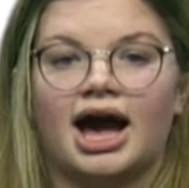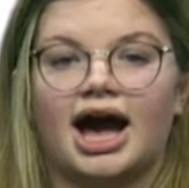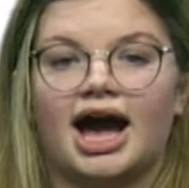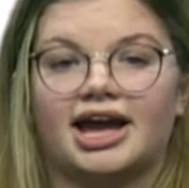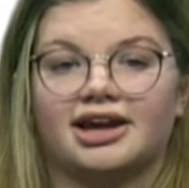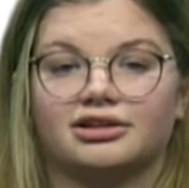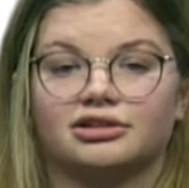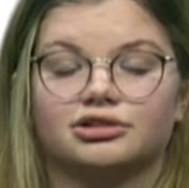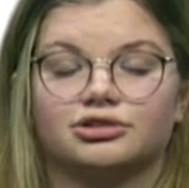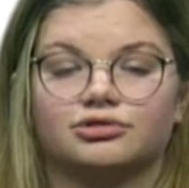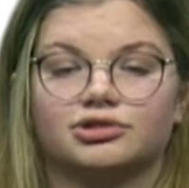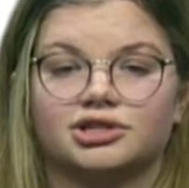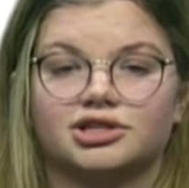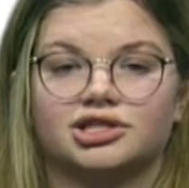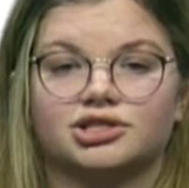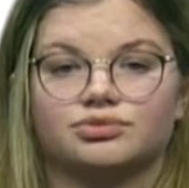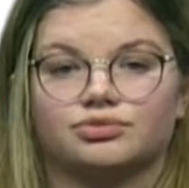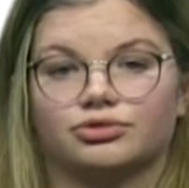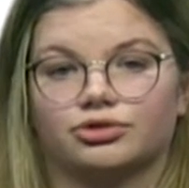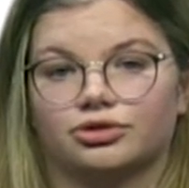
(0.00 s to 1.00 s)
I included
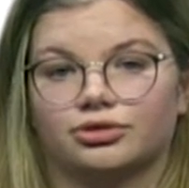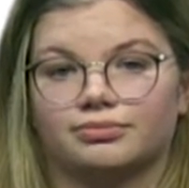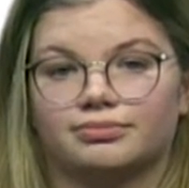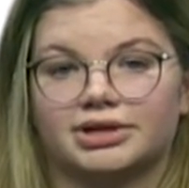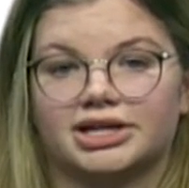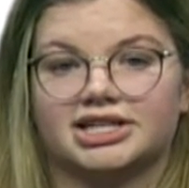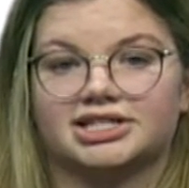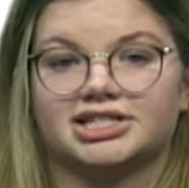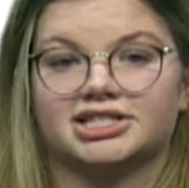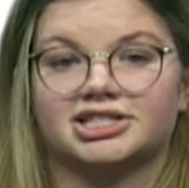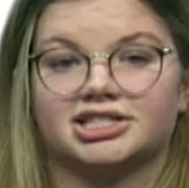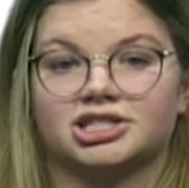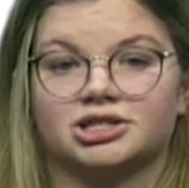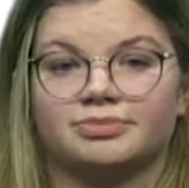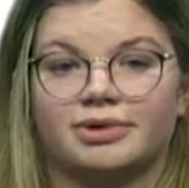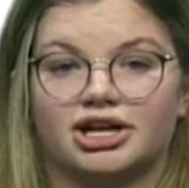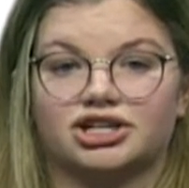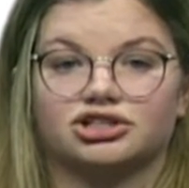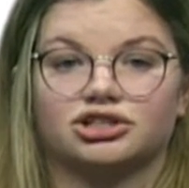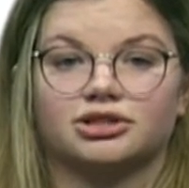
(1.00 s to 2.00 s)
this rule because it's
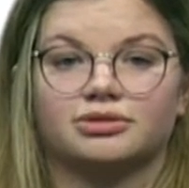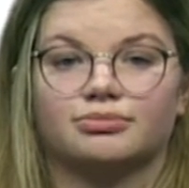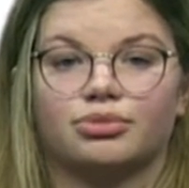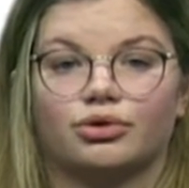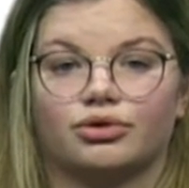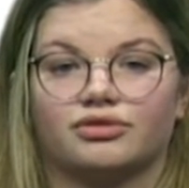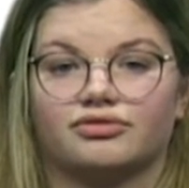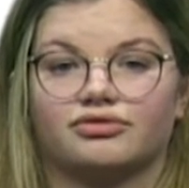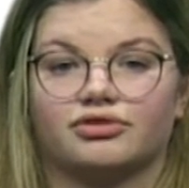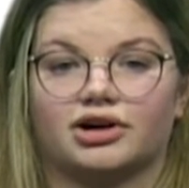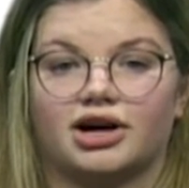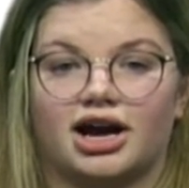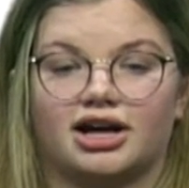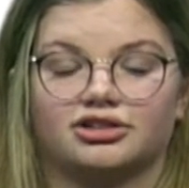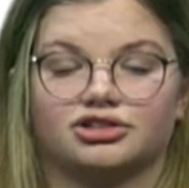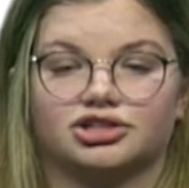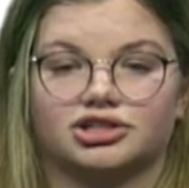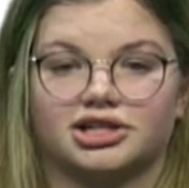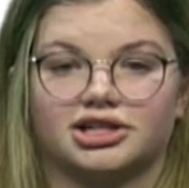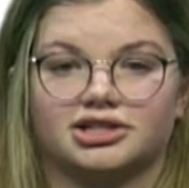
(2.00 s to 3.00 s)
especially important for
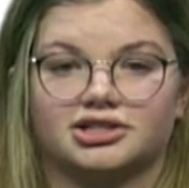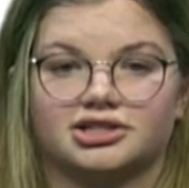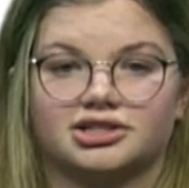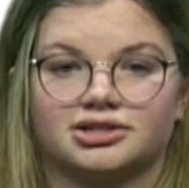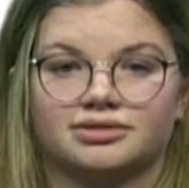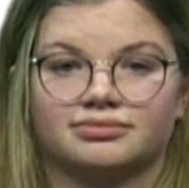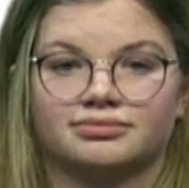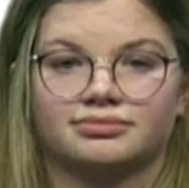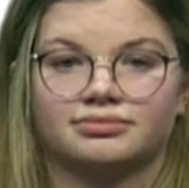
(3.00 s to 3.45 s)
college kids.